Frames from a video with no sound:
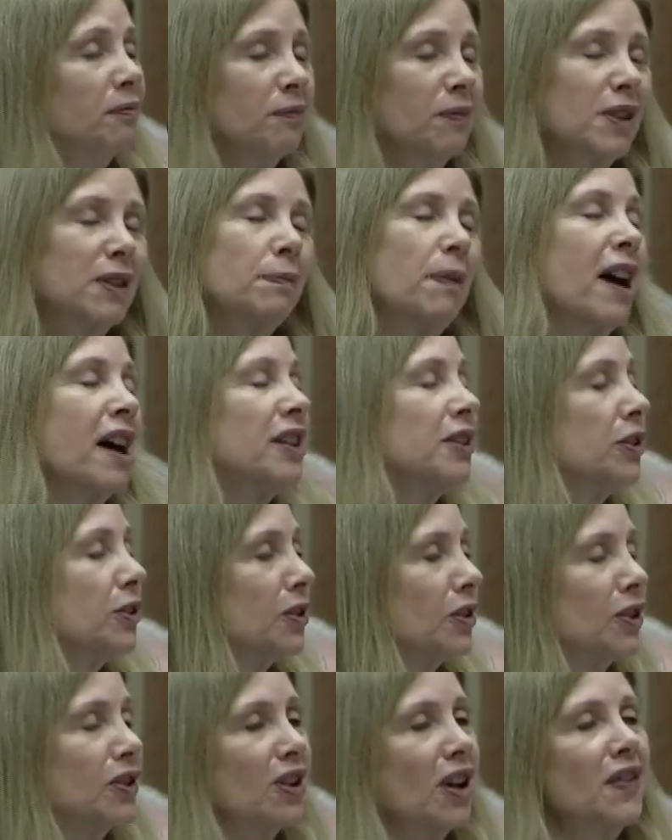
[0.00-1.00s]

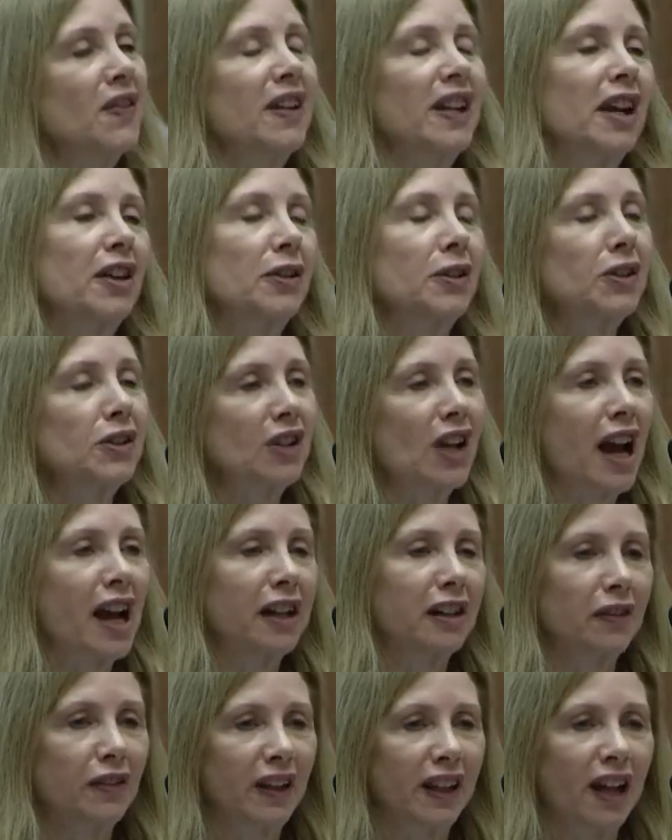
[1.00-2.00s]
sponsors on the other
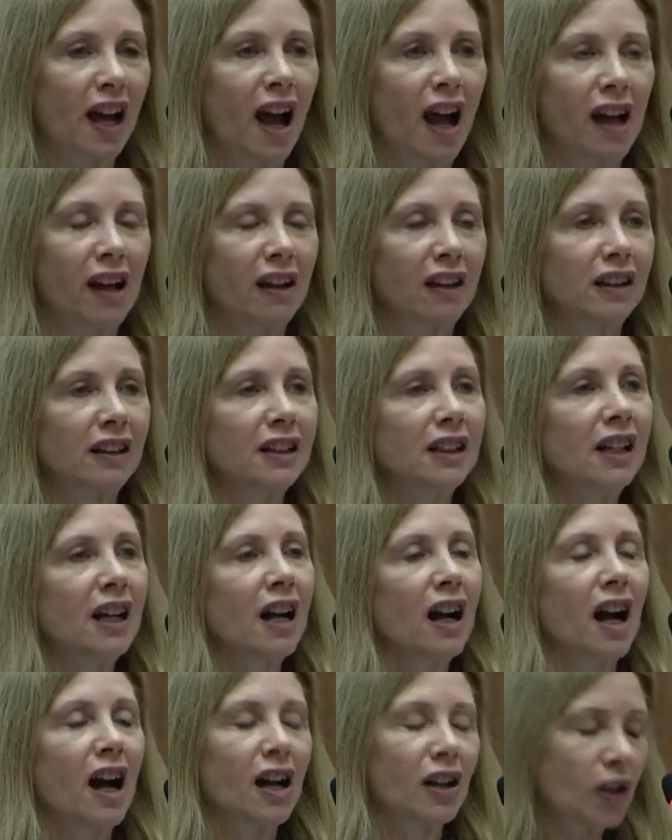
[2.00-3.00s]
side of the aisle,
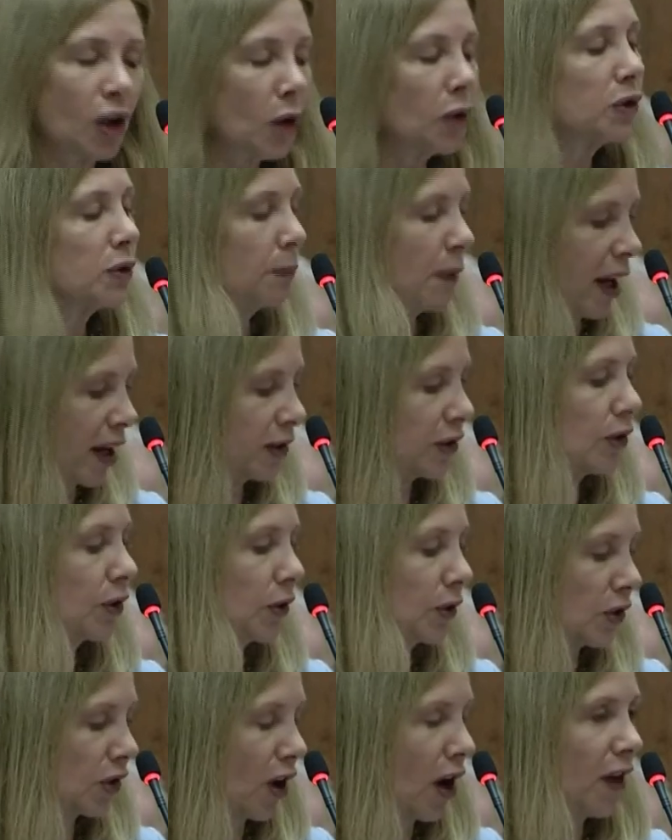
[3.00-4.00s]

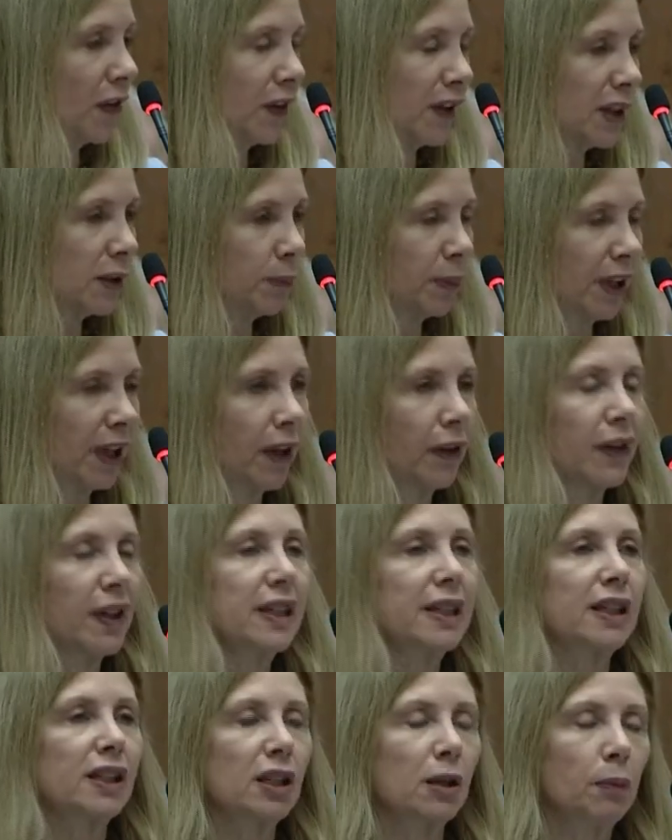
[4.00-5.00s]
co-sponsors on this bill.
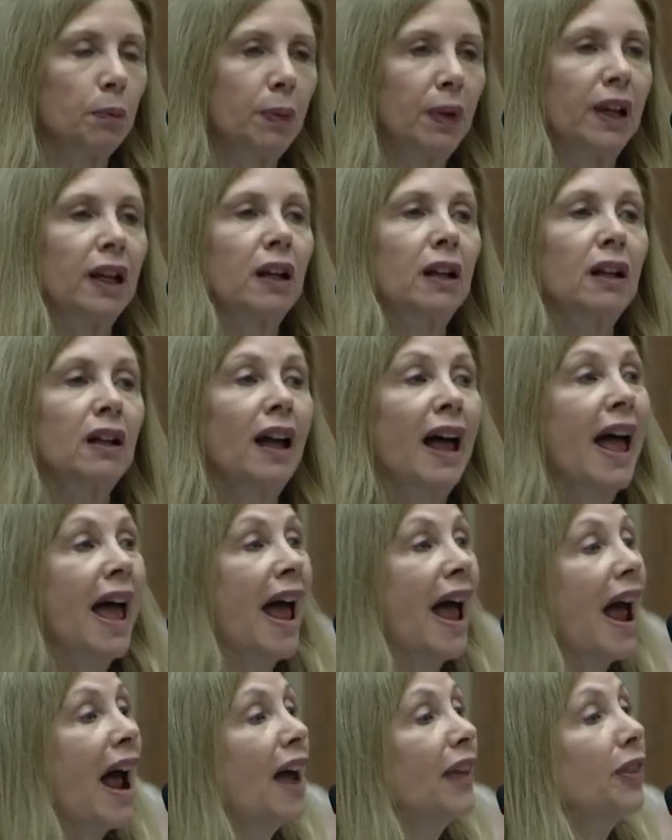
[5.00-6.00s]
This is a bill
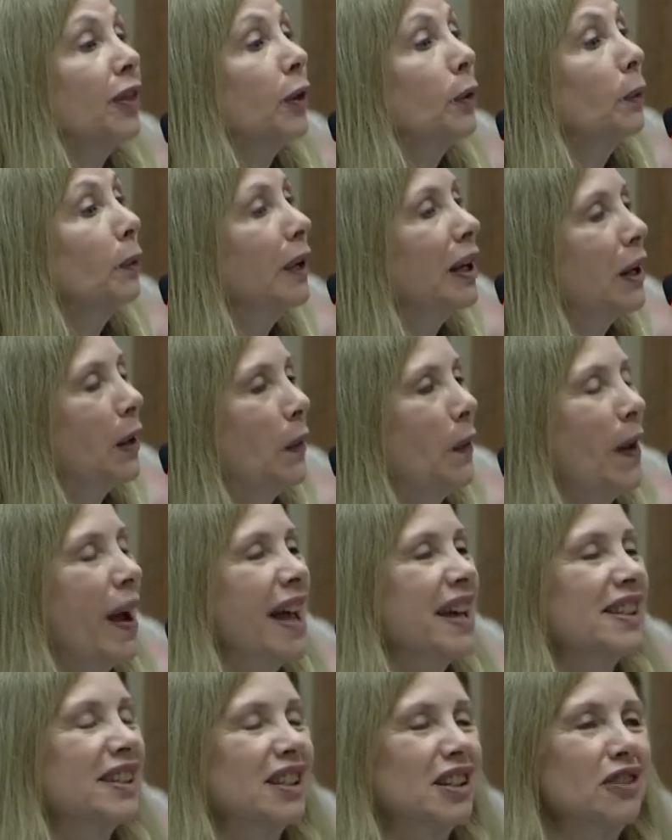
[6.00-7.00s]
at the
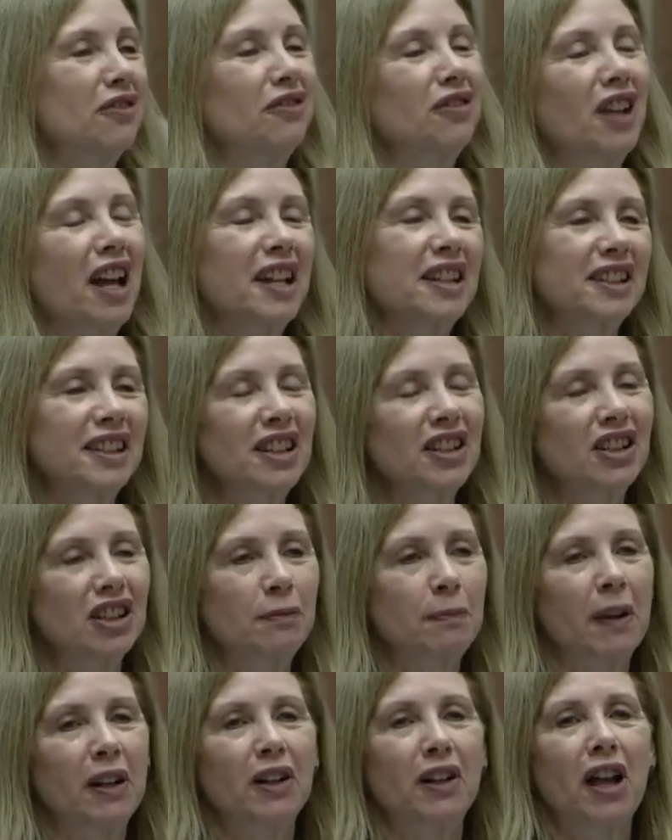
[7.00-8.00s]
request of licensed
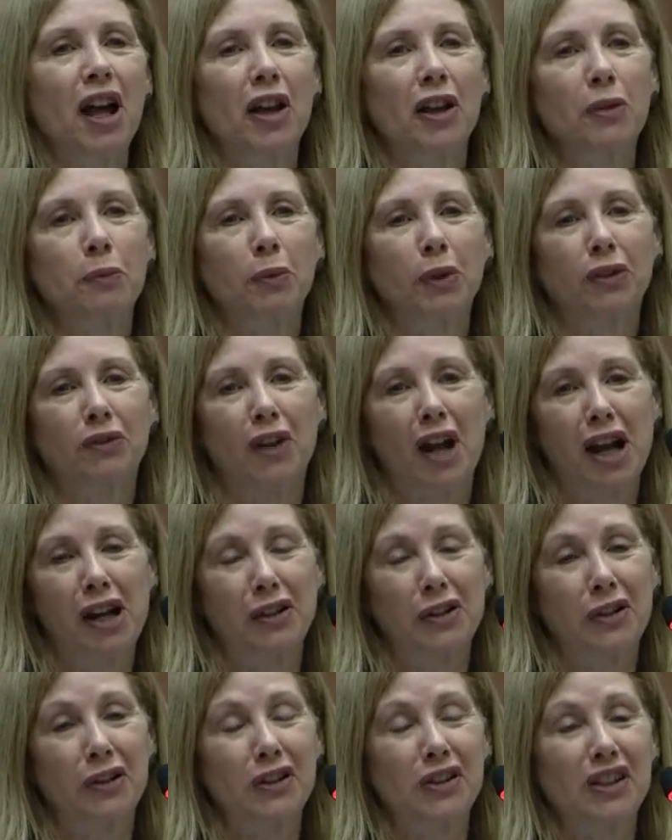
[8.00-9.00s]
mental health
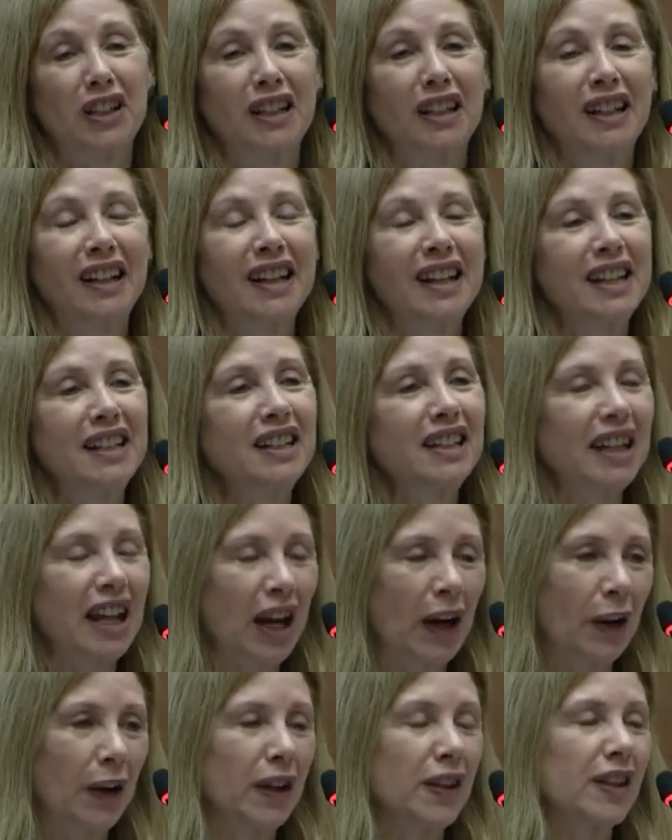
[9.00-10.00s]
providers to
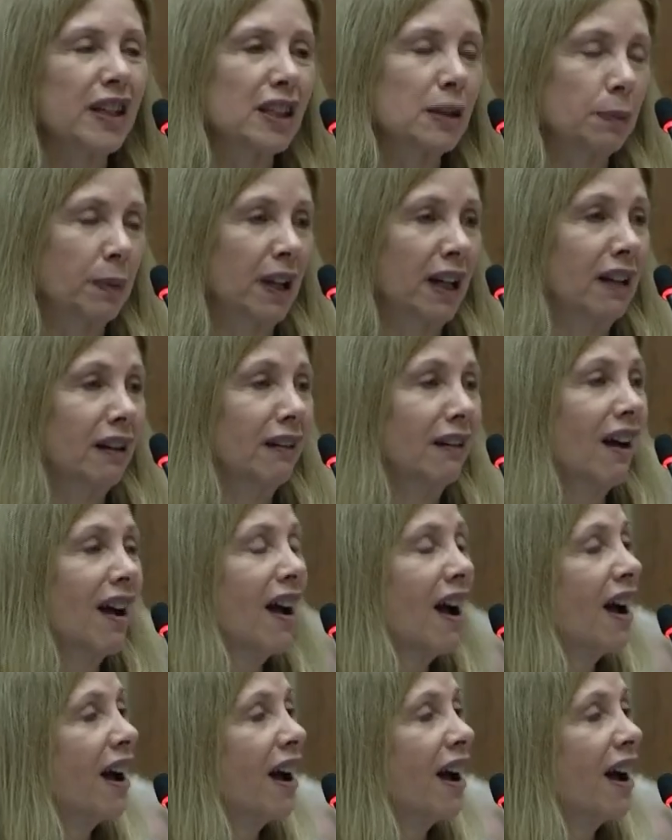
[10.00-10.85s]
carry this bill.